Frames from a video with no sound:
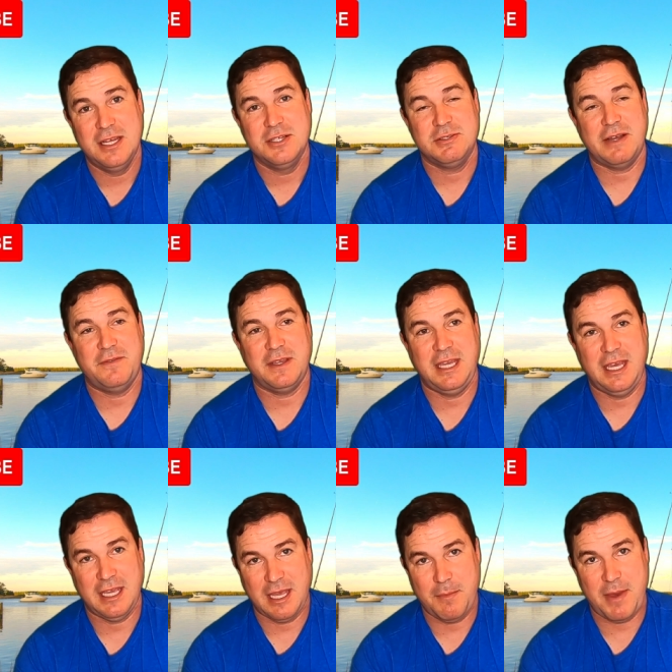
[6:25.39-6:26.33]
Traffic
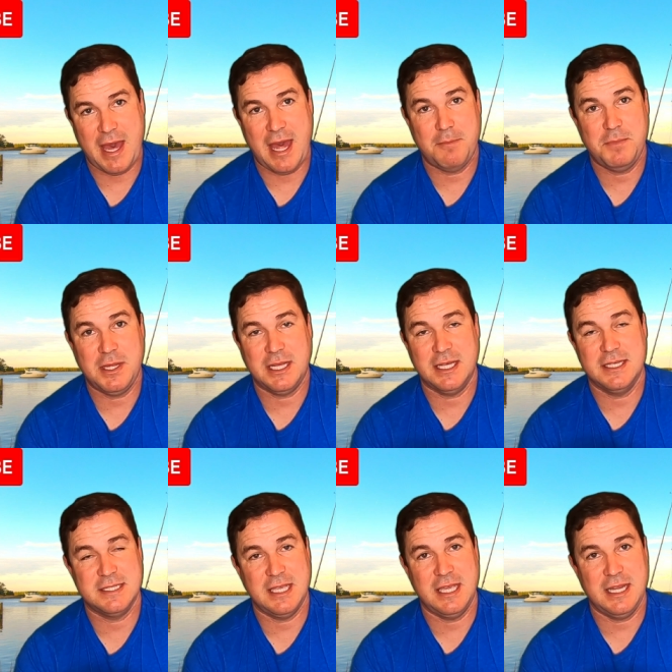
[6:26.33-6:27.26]
can get bad
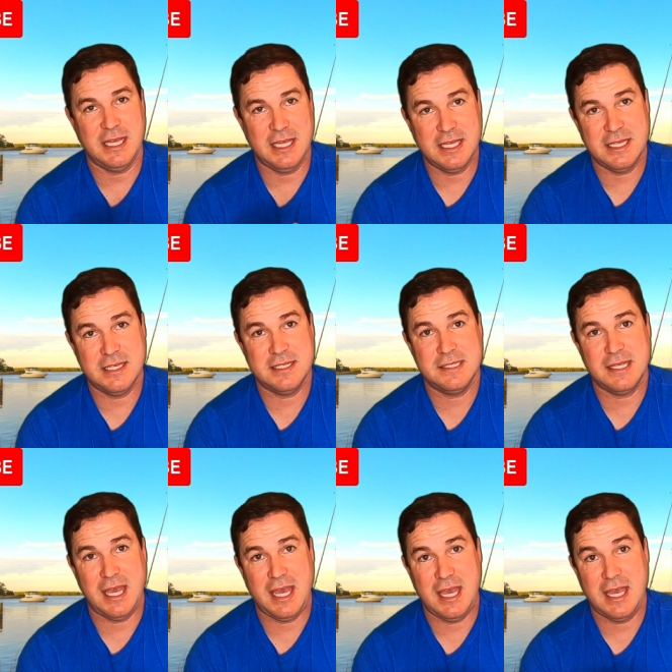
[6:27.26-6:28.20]
because it
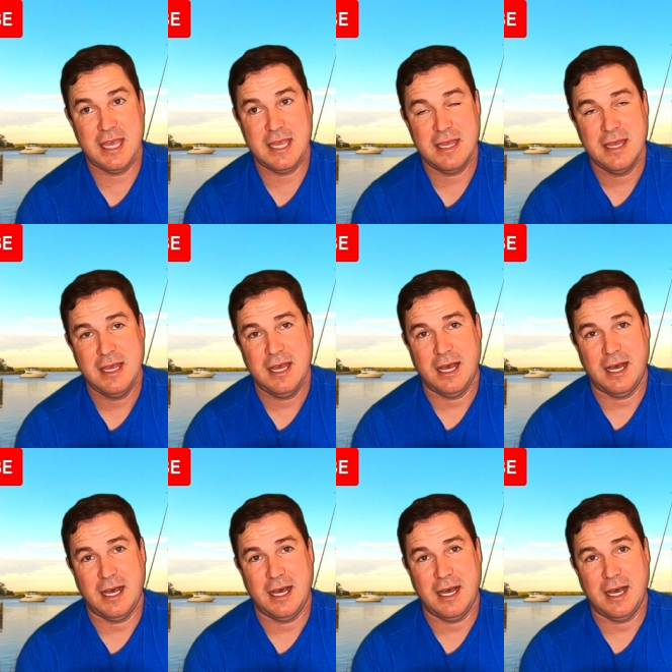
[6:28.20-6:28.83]
is a